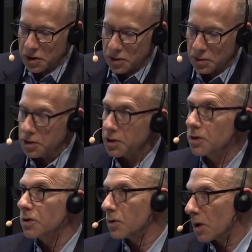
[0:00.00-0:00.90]
the schools in
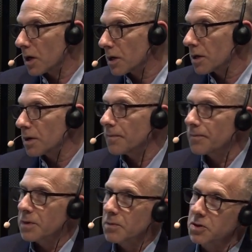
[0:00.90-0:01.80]
New York
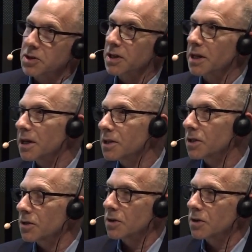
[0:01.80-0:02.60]
most of the kids in